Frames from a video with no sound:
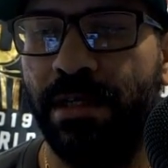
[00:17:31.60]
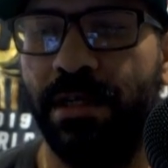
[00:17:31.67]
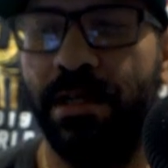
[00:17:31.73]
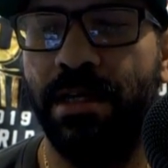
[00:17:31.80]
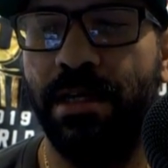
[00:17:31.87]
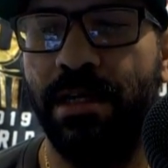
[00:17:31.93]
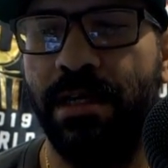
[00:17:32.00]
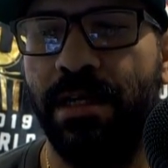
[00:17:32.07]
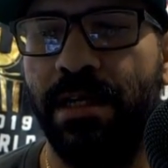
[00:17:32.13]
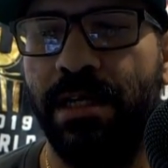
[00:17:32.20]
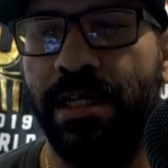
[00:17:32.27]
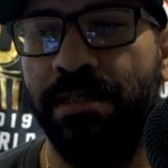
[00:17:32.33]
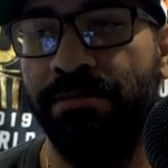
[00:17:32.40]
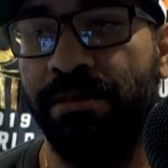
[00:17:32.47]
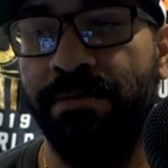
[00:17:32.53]

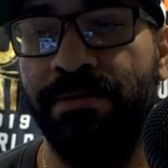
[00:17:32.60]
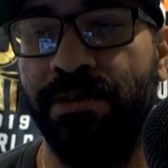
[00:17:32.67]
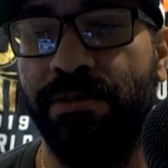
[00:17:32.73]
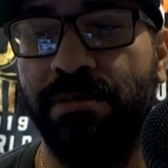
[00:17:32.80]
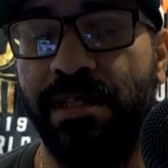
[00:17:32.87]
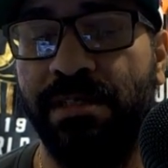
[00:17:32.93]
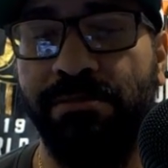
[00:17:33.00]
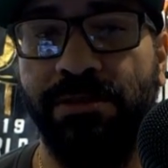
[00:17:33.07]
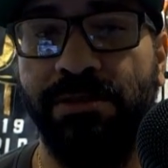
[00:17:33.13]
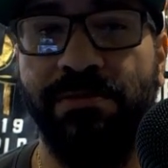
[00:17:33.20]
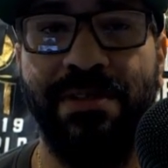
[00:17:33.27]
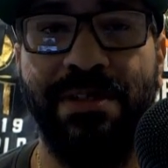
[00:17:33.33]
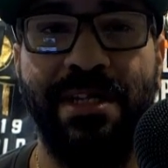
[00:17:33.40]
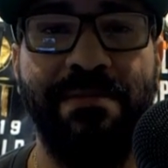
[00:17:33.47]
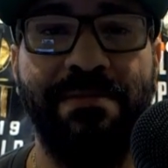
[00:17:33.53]
I don't know if
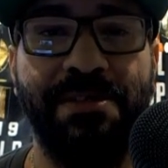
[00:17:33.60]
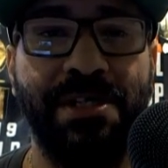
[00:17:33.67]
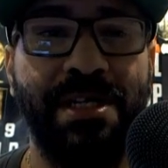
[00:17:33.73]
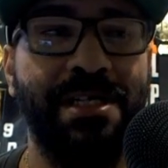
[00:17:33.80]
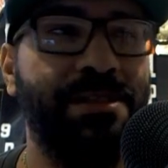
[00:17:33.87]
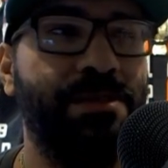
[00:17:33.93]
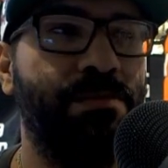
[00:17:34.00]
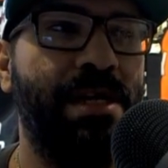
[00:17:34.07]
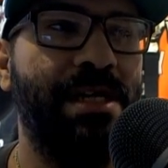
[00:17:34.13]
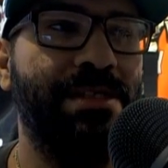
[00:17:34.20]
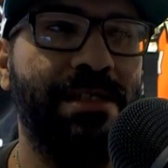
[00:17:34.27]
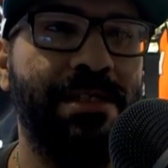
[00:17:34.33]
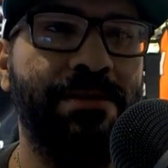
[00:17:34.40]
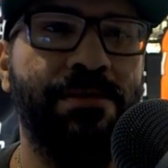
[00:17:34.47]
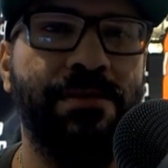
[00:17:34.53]
I'll have a chance to watch.
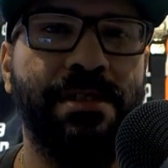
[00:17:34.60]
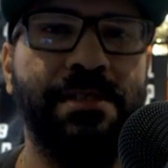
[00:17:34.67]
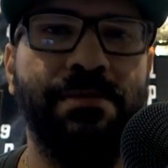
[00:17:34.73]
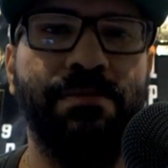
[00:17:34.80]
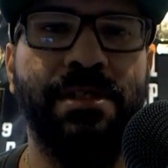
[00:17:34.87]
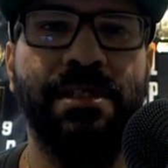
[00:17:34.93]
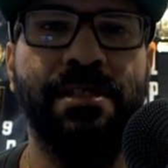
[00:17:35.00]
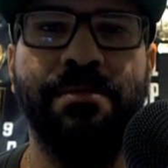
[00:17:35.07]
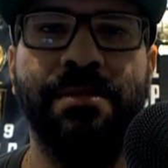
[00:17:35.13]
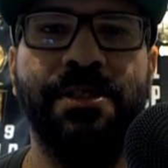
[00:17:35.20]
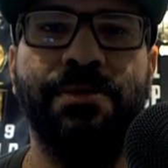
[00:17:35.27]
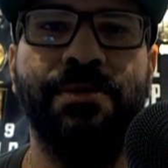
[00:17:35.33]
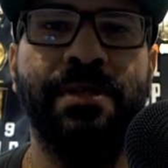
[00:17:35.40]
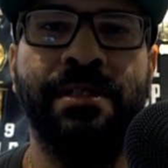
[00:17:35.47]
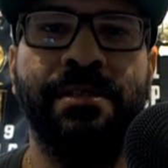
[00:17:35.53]
I don't know what I'm going to be
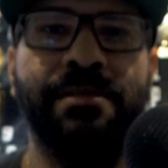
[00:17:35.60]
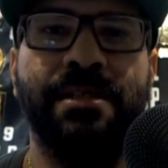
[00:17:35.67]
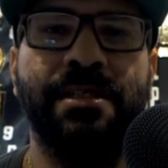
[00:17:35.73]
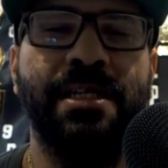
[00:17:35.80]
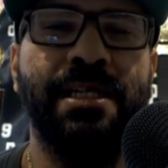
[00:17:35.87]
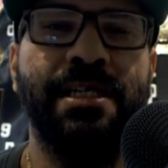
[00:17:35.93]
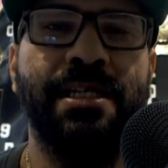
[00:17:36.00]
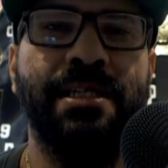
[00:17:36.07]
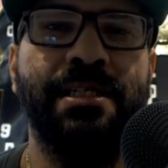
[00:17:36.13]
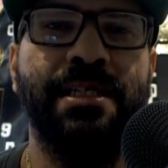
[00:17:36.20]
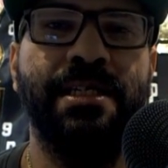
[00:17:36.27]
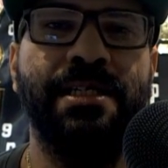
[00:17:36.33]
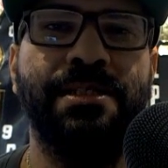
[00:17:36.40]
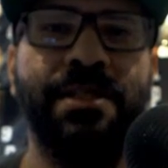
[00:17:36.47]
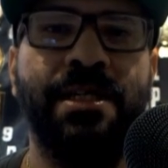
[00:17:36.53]
doing the day that
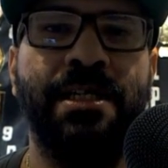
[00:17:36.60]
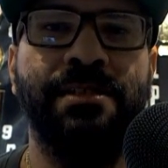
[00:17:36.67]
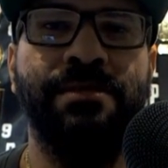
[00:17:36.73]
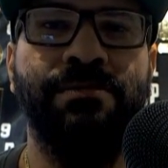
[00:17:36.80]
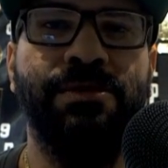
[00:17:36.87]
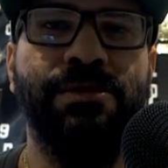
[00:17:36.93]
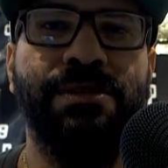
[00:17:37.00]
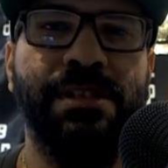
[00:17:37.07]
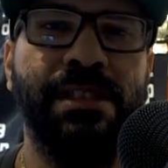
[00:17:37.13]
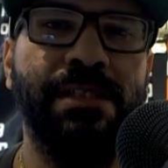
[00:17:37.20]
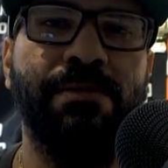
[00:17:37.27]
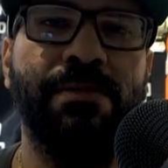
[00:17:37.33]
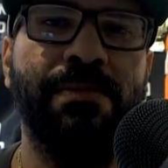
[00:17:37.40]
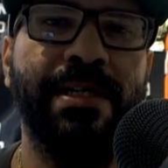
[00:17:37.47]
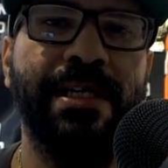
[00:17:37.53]
it's on. We'll see
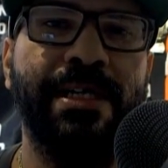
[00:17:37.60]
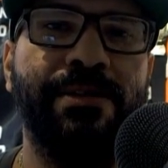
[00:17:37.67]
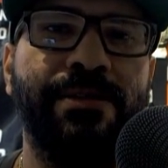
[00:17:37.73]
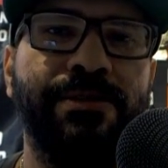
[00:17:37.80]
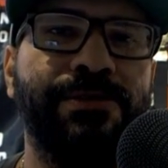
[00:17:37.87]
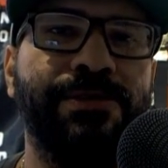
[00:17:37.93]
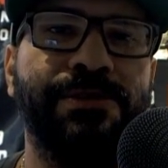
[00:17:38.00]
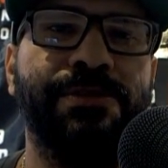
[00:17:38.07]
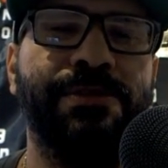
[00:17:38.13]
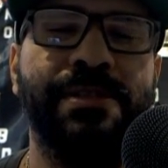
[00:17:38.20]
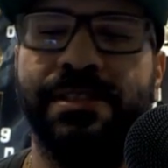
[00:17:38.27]
when we get closer to it.